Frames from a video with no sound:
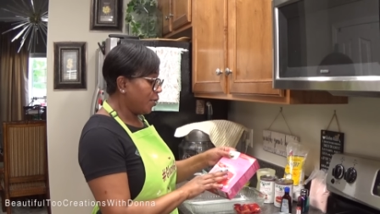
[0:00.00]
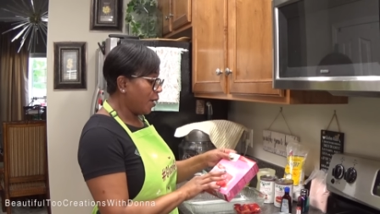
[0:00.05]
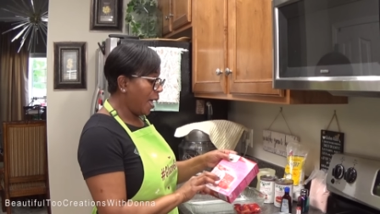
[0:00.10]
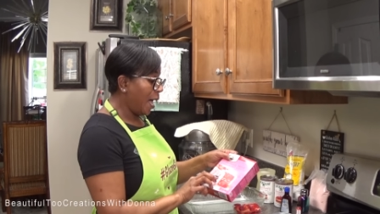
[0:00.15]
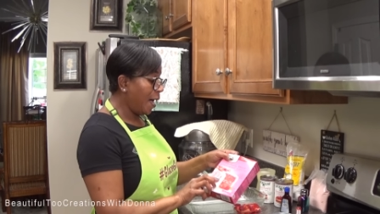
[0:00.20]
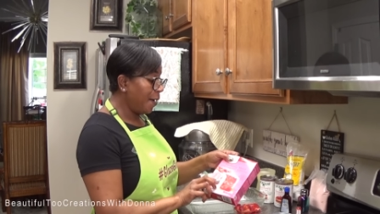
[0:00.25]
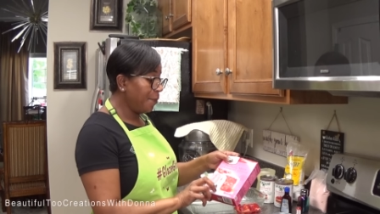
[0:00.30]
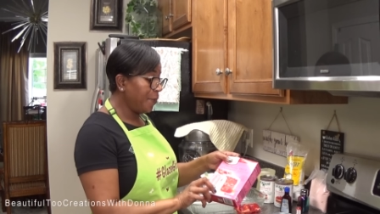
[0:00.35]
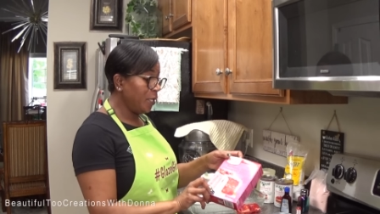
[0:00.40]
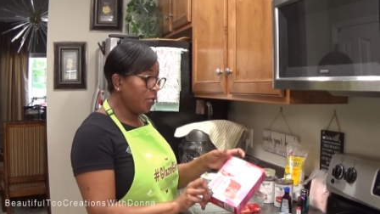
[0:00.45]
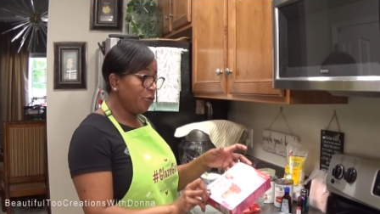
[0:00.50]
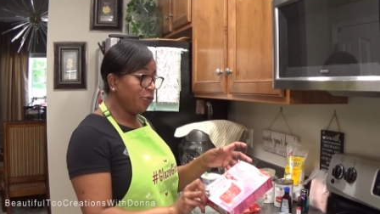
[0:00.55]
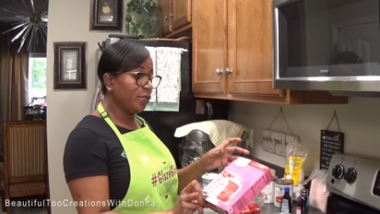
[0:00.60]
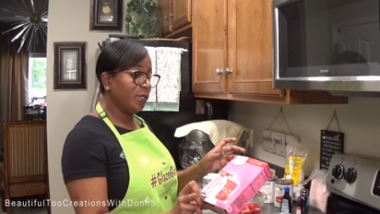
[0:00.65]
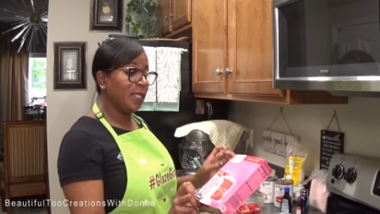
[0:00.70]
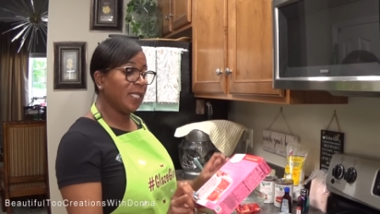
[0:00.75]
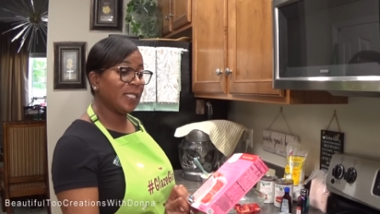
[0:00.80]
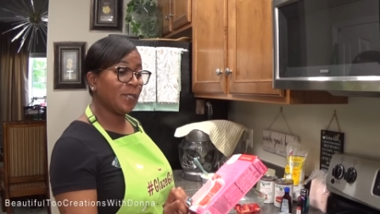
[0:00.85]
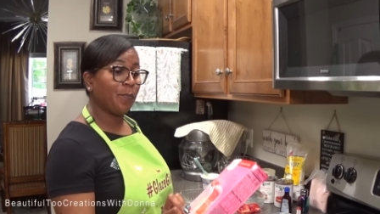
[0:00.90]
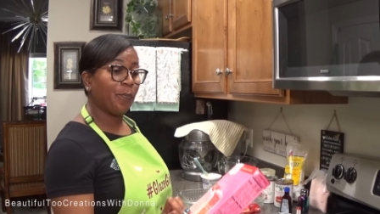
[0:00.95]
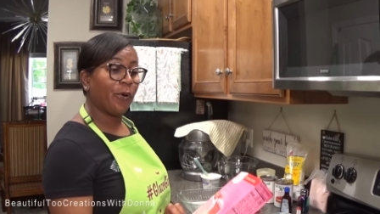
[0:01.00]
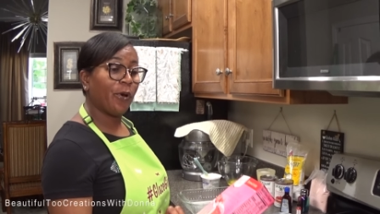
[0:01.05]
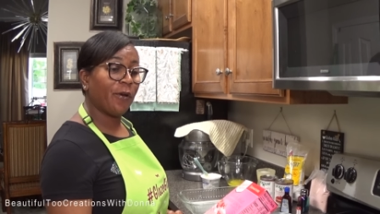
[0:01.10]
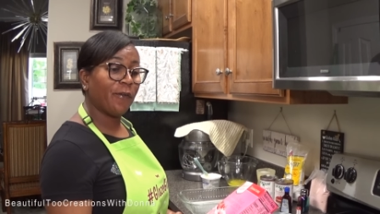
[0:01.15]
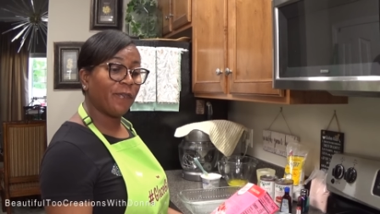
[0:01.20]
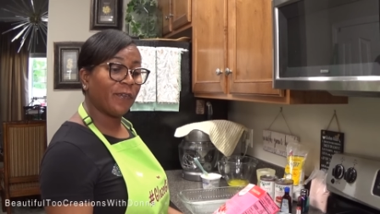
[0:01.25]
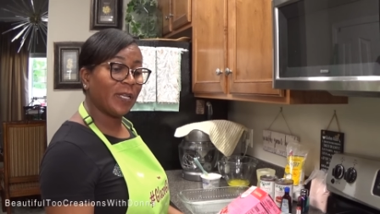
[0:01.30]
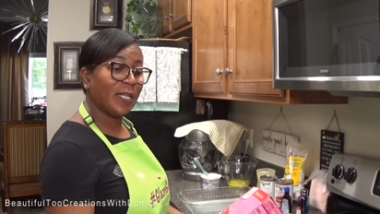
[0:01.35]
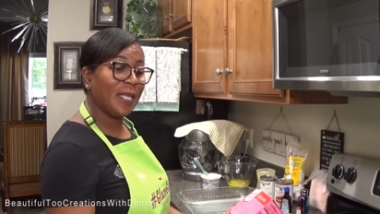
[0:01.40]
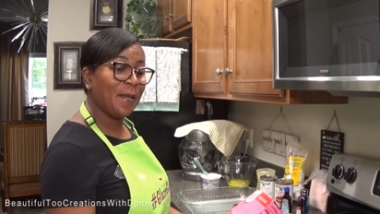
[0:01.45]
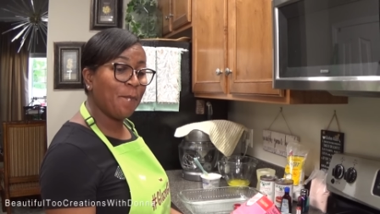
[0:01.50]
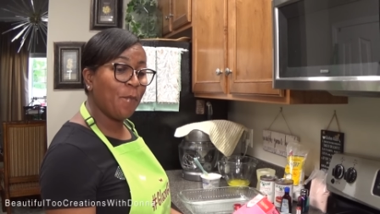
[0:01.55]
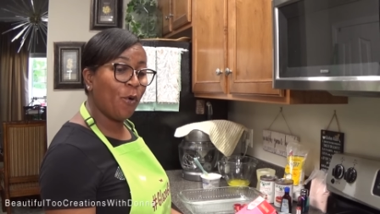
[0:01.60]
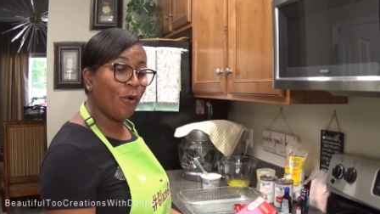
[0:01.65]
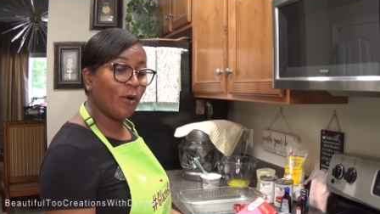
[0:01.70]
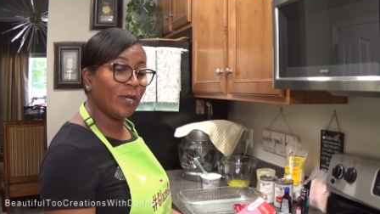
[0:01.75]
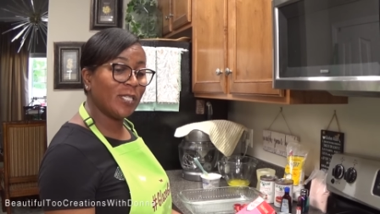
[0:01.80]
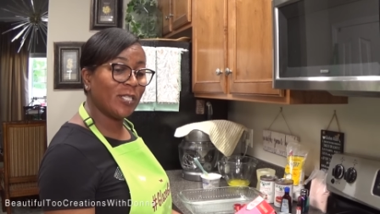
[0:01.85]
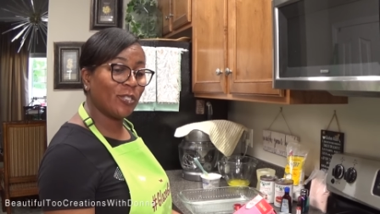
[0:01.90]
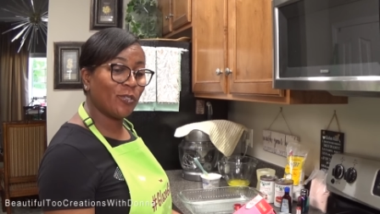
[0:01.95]
So I'll be using this Perfectly
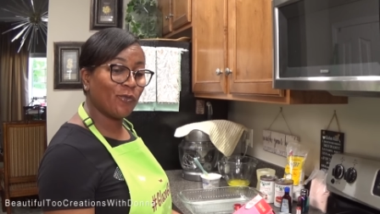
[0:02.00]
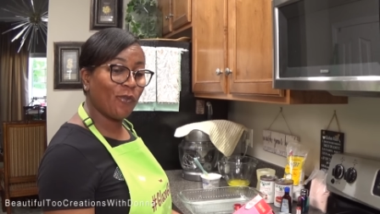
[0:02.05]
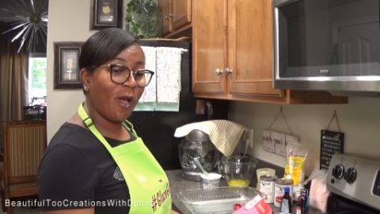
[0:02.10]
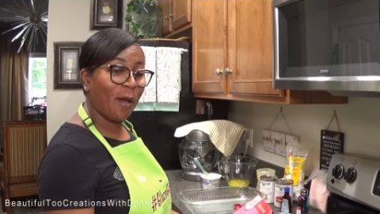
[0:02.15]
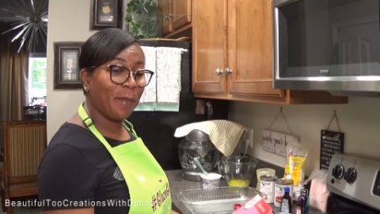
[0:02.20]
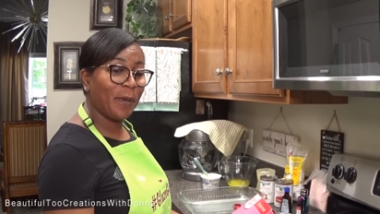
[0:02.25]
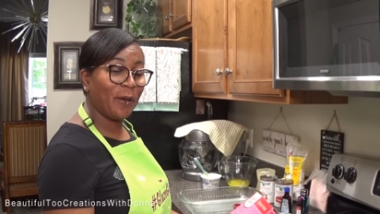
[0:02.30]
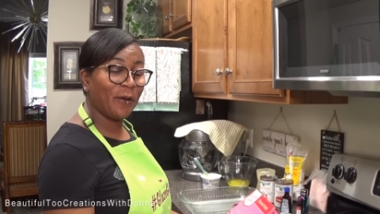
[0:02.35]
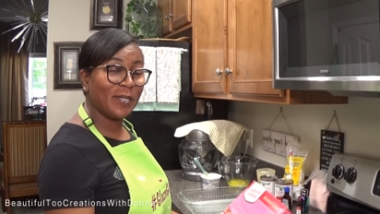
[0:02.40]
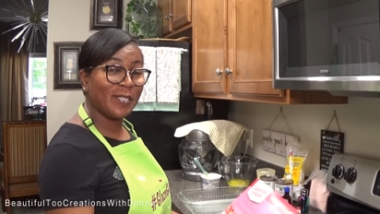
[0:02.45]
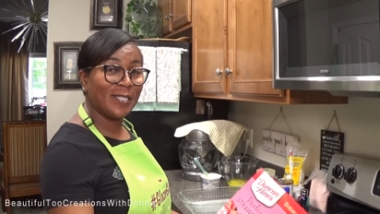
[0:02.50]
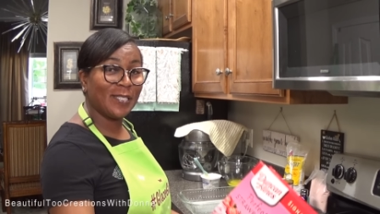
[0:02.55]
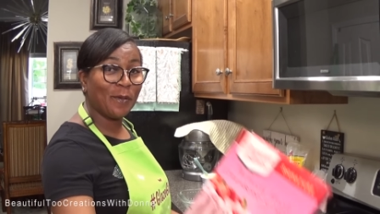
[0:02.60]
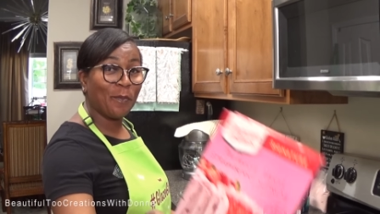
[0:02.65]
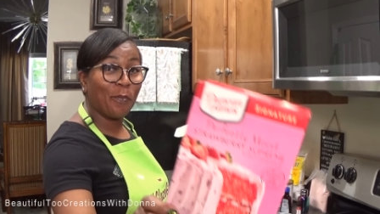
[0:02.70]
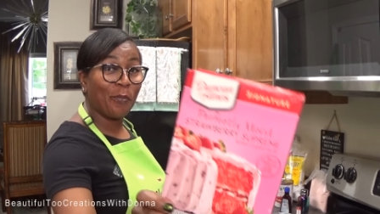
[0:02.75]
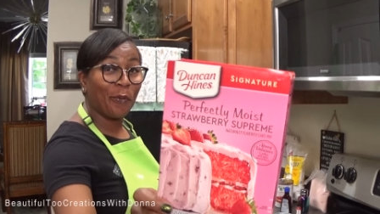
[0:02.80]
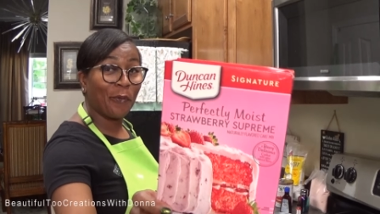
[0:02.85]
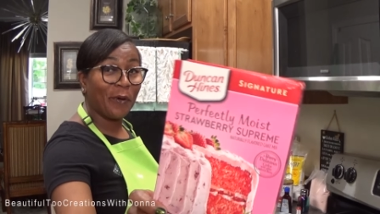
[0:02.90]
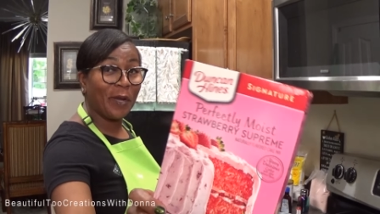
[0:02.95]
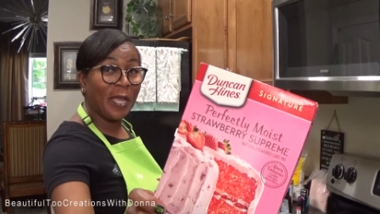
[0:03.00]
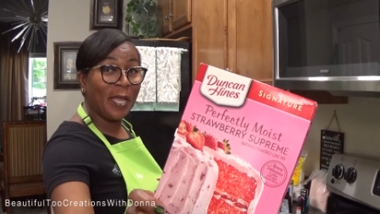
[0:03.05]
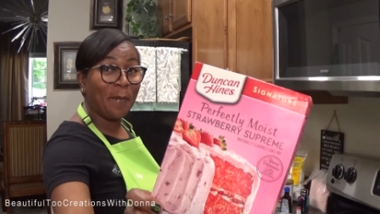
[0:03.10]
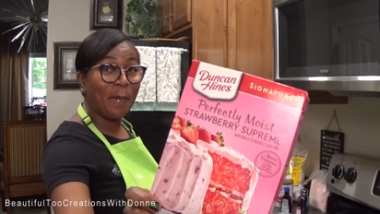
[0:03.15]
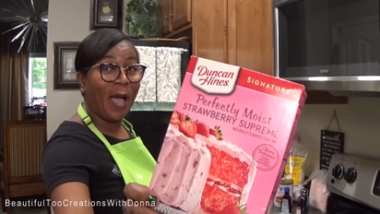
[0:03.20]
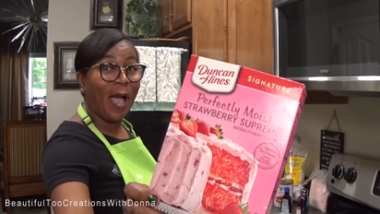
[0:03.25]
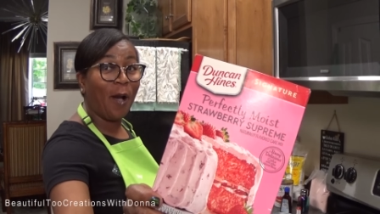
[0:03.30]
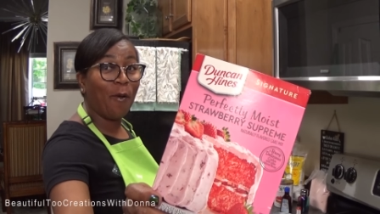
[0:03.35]
Moist Strawberry Supreme.